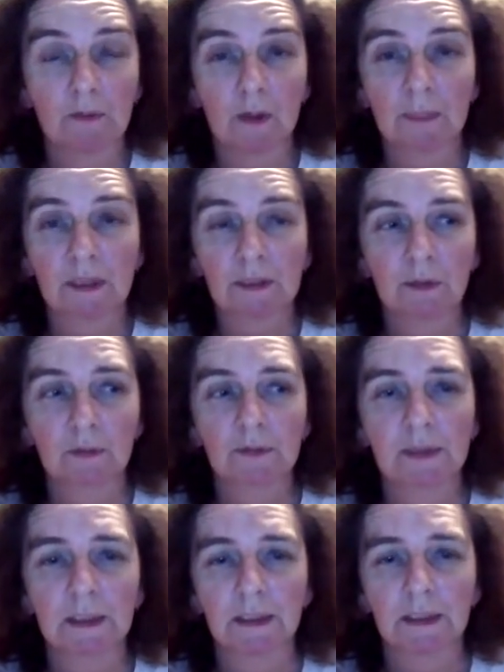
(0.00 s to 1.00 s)
I myself
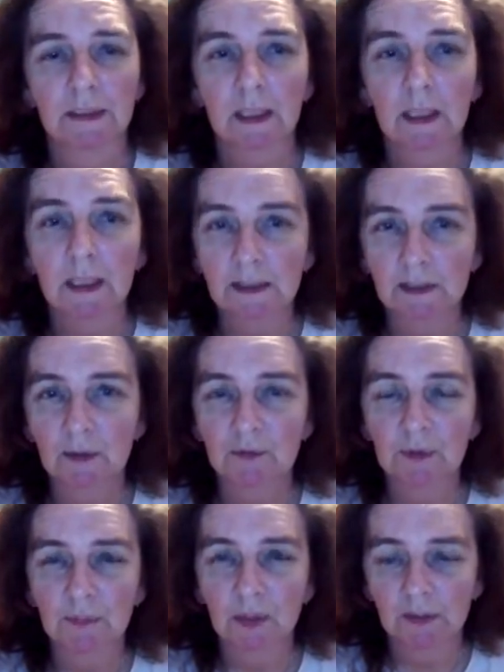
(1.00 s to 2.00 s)
studied
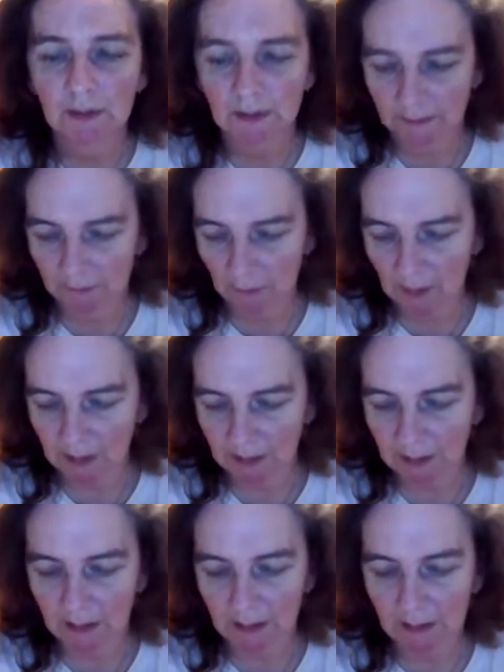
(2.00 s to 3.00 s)
self-hypnosis for many
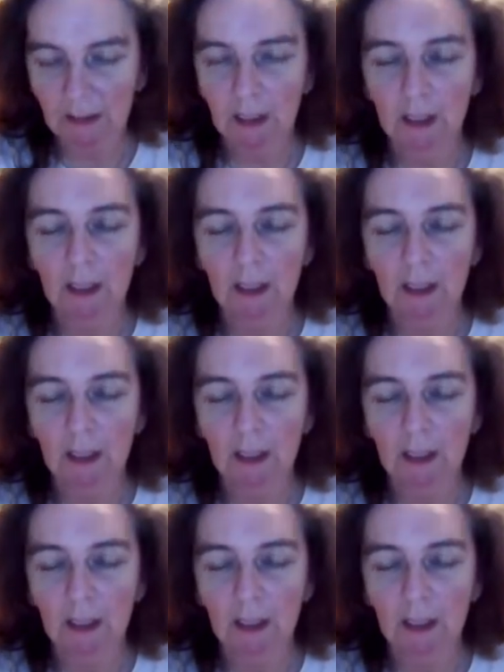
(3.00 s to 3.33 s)
years,